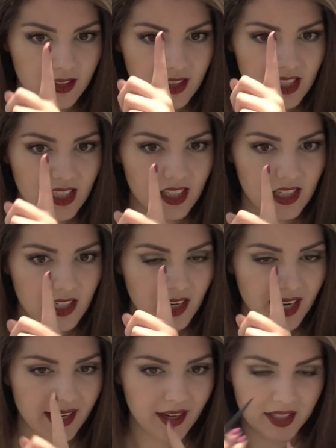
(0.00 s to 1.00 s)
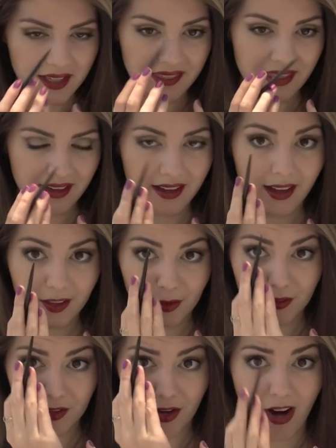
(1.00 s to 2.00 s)
the the
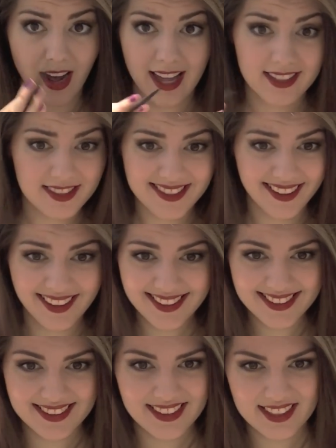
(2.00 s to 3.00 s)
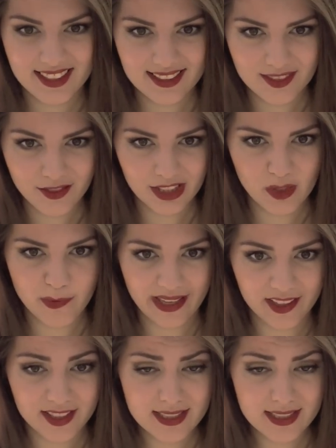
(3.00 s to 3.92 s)
color of your eye starts, it doesn't really matter.